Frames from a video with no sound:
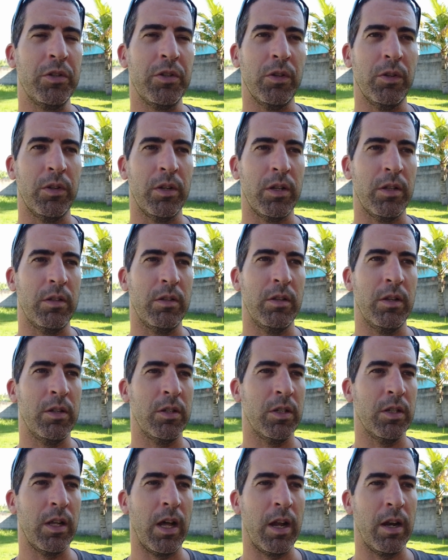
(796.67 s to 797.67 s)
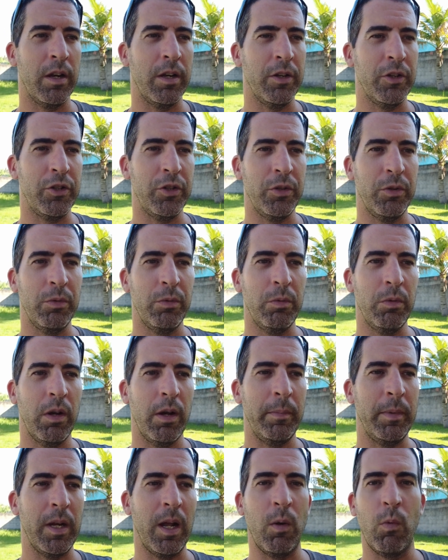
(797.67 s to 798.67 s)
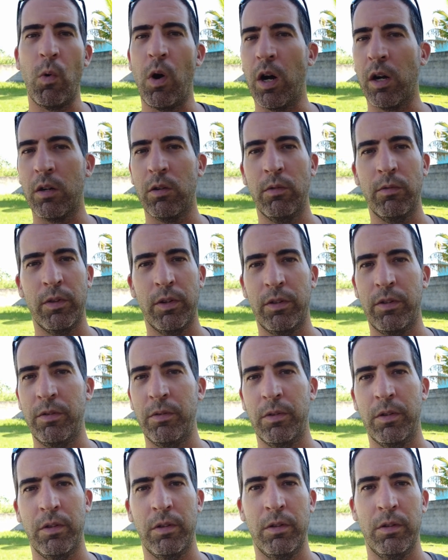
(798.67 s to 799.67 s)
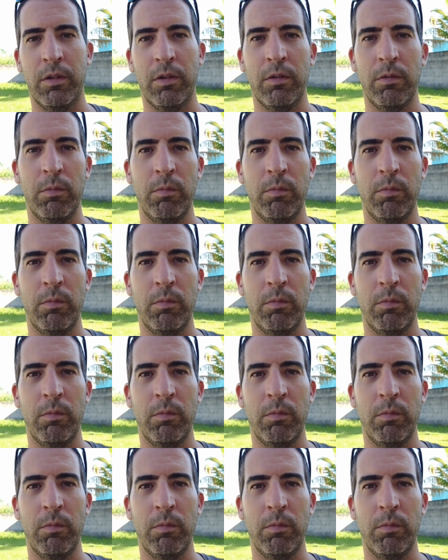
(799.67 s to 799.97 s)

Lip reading: so there's not an issue. I mean, I walk over to